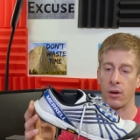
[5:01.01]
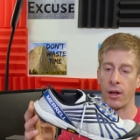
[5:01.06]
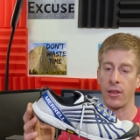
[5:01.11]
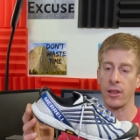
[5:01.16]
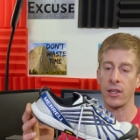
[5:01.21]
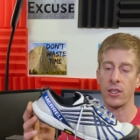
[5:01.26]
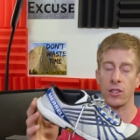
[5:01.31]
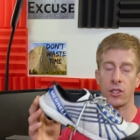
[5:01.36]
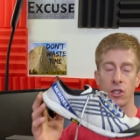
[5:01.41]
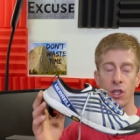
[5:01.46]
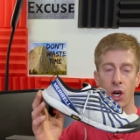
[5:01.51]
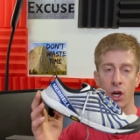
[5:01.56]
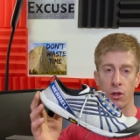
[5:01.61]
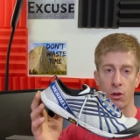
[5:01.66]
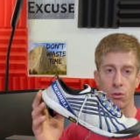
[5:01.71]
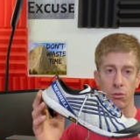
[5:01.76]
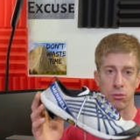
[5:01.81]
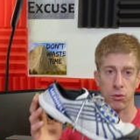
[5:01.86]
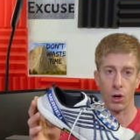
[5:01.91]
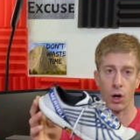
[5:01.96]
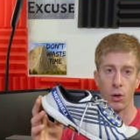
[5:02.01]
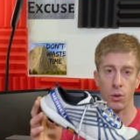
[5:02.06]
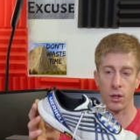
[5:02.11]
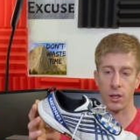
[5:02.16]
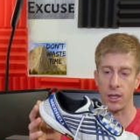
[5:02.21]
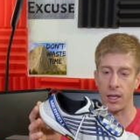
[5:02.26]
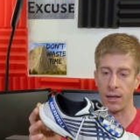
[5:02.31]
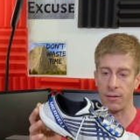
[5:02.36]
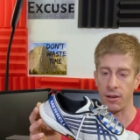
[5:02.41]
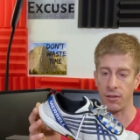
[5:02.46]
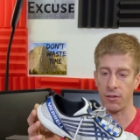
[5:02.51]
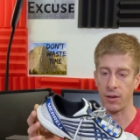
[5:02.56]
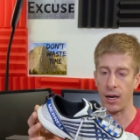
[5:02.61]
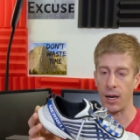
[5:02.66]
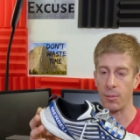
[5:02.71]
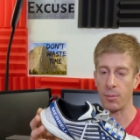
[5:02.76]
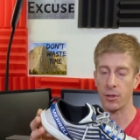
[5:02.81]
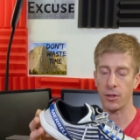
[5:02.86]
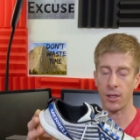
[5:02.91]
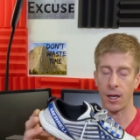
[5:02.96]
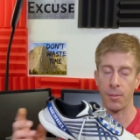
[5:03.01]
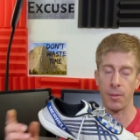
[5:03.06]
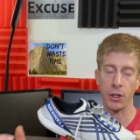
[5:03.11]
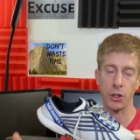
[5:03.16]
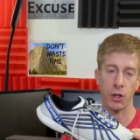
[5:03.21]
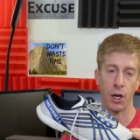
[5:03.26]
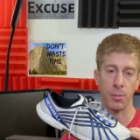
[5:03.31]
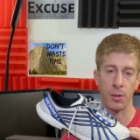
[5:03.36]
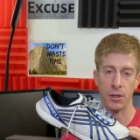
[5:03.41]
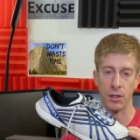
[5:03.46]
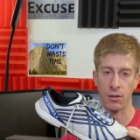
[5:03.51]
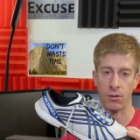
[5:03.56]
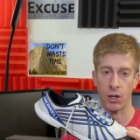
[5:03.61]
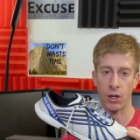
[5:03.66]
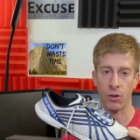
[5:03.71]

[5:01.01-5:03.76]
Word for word: I think this is called a road glove, if, and I'll, put, I'll make sure I put the